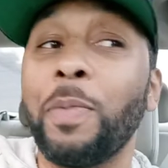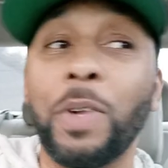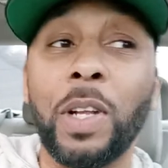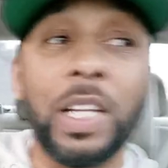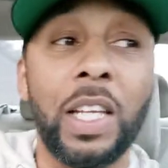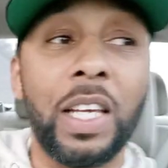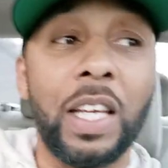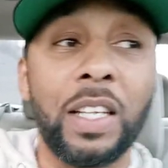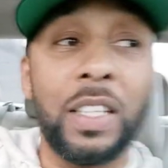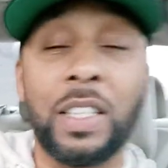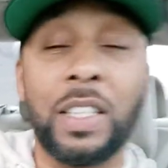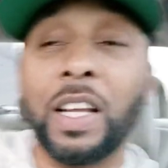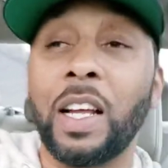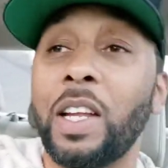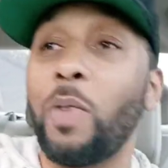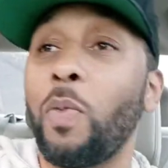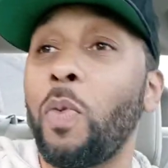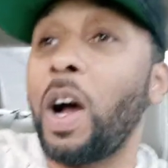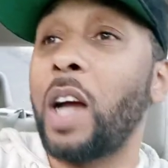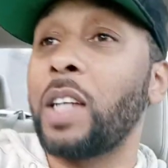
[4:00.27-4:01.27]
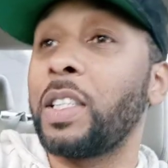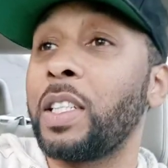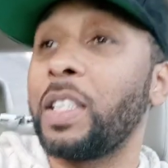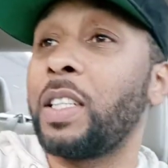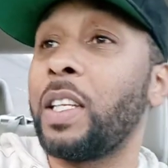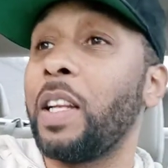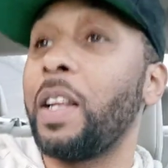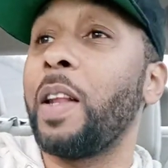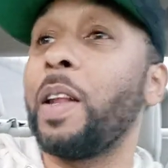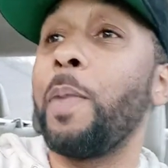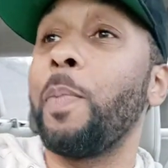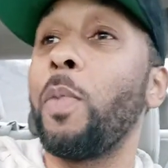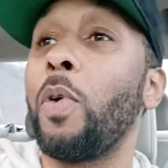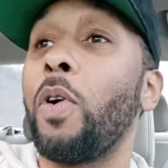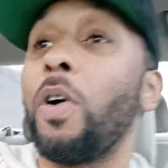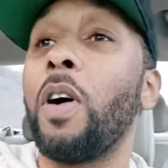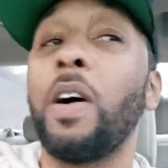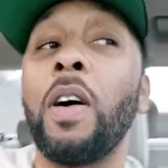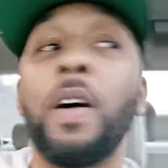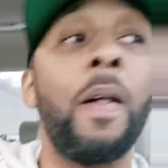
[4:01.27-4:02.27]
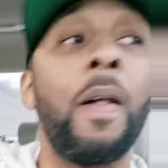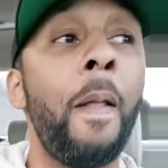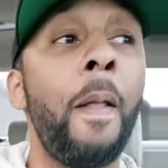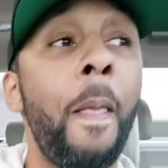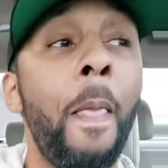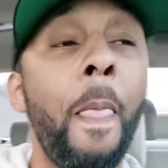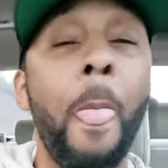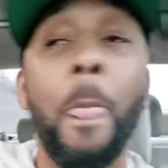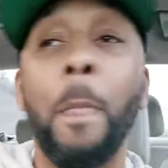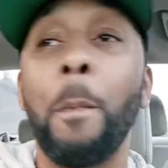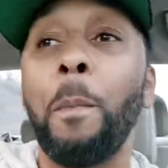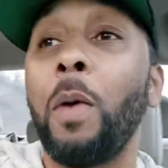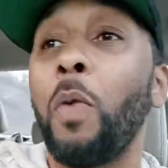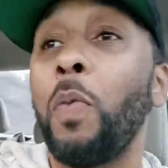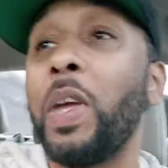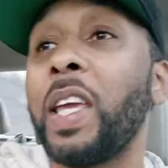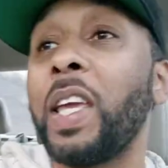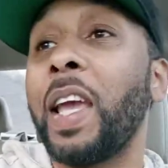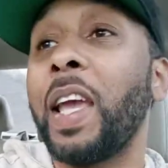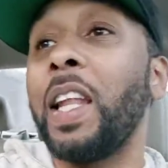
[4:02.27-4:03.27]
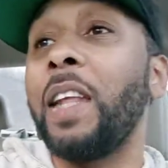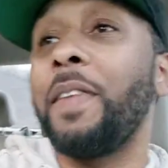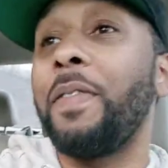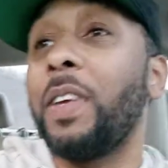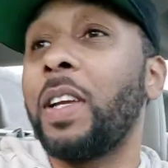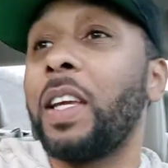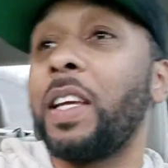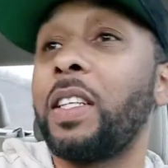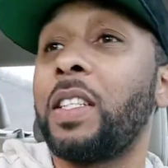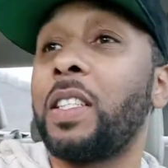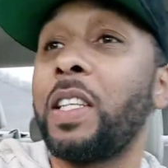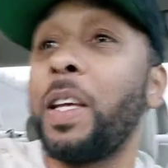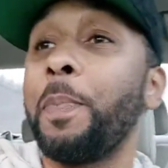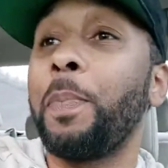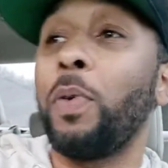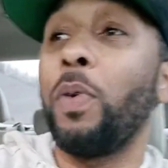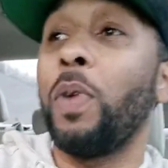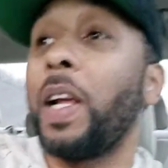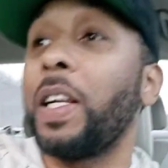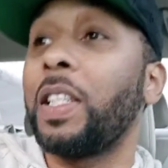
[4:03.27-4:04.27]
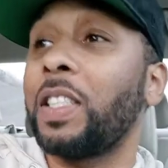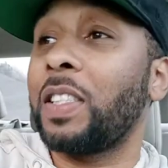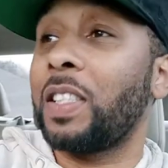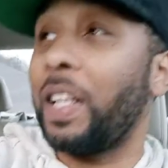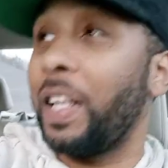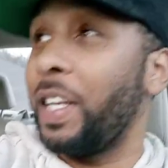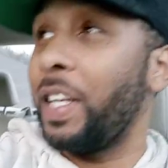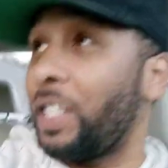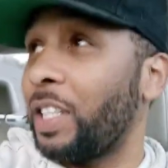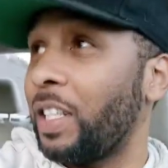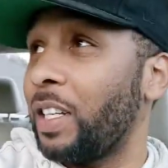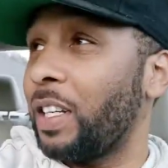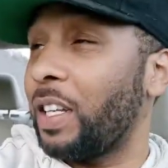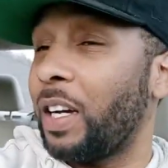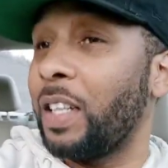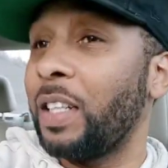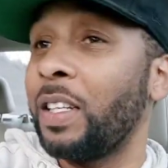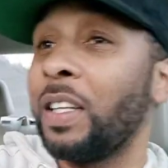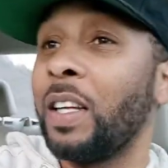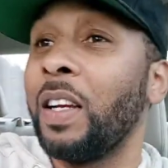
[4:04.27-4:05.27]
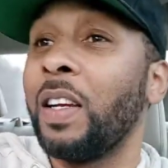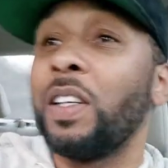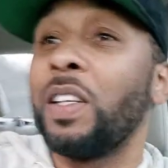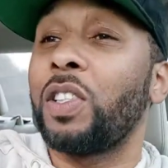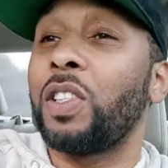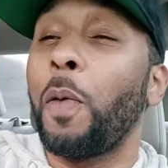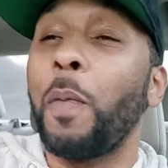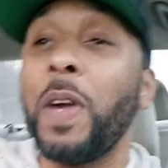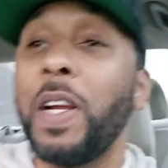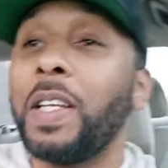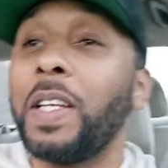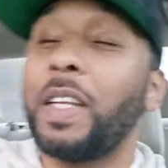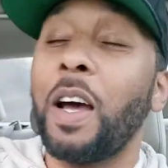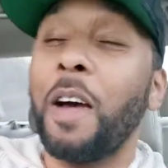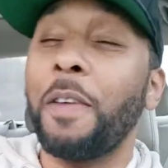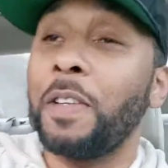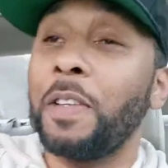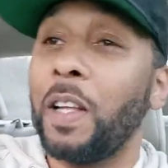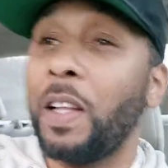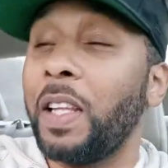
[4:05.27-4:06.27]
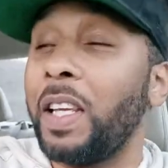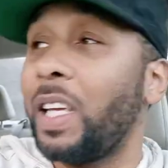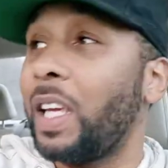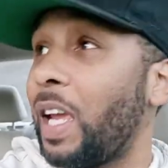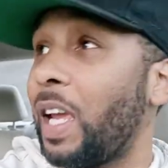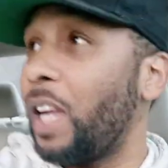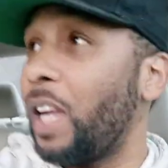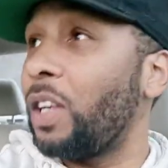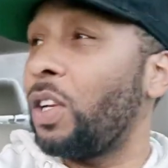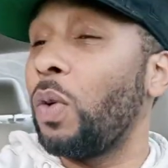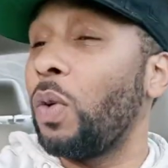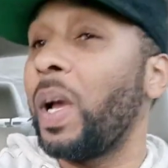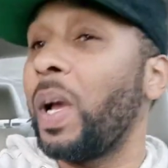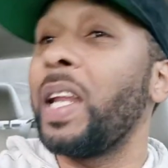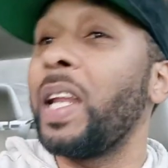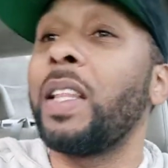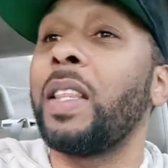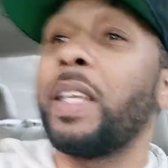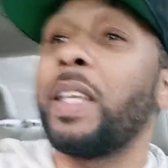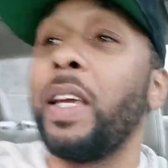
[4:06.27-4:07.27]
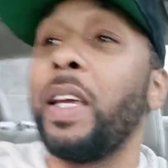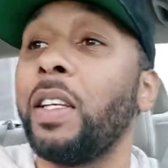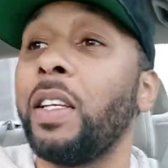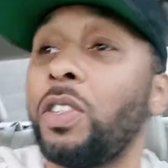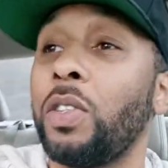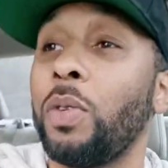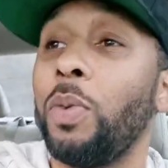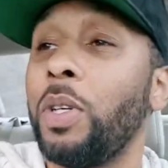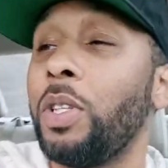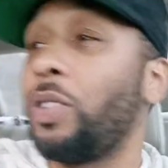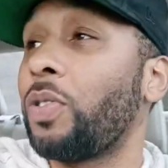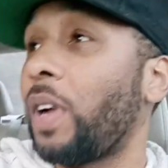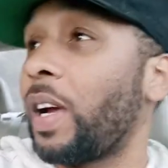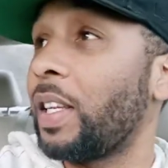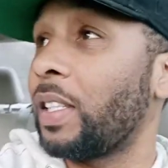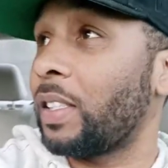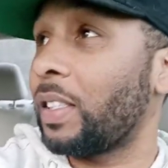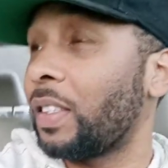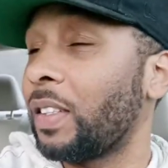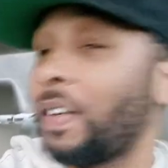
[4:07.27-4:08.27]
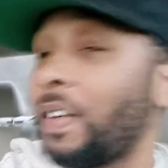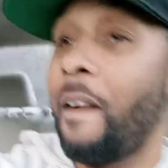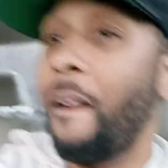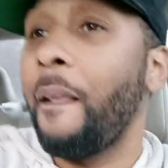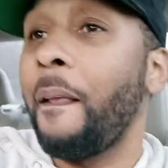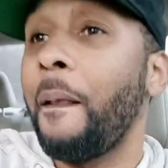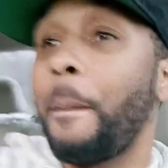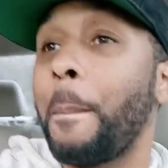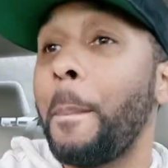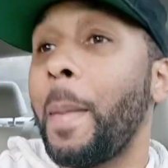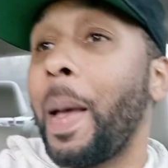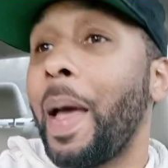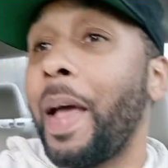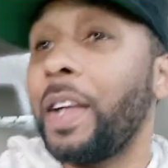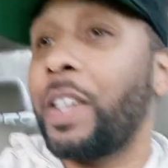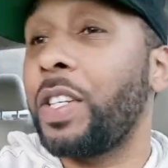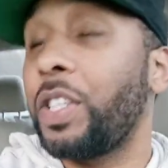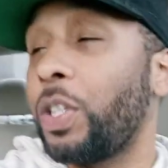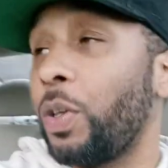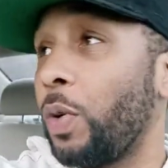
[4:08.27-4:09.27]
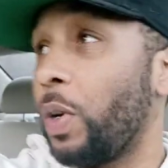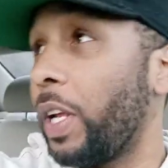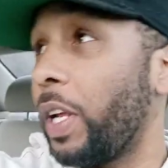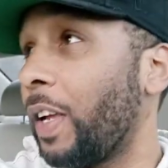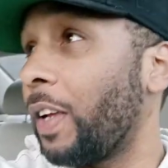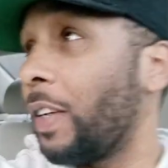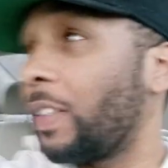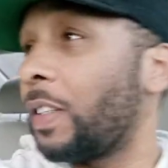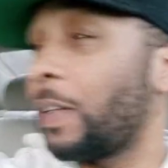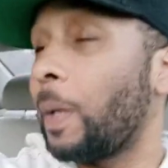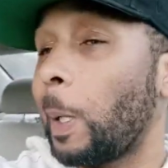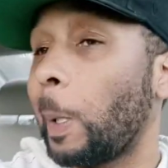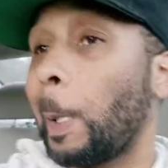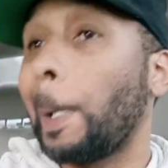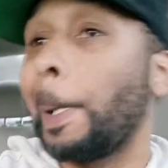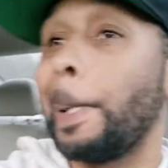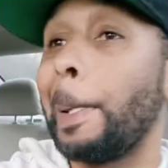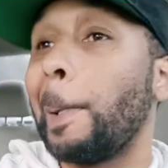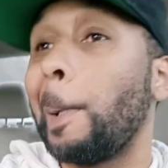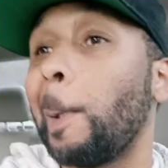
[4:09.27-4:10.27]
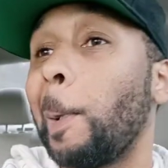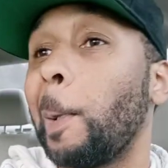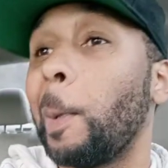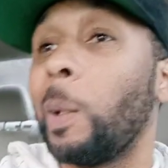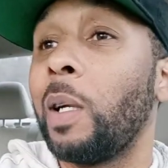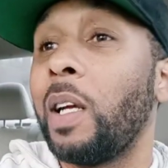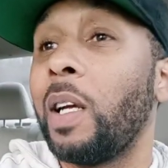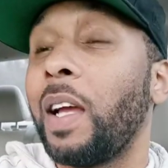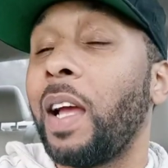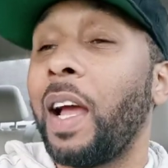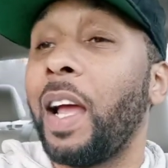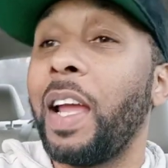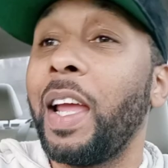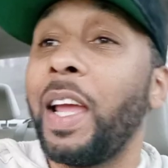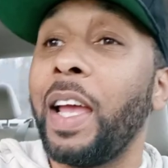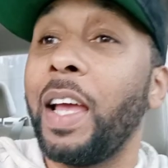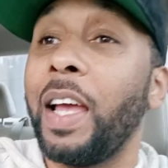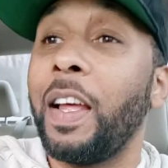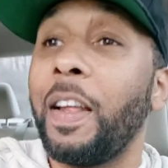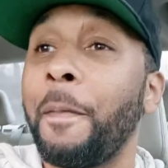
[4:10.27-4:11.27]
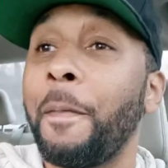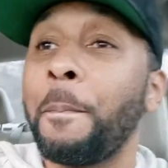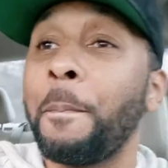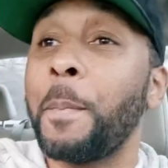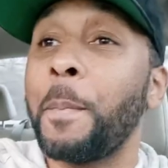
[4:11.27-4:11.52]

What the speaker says: really gets done in Washington anymore, but we can't even get simple legislation done. So we definitely can't do anything to address mass shootings. And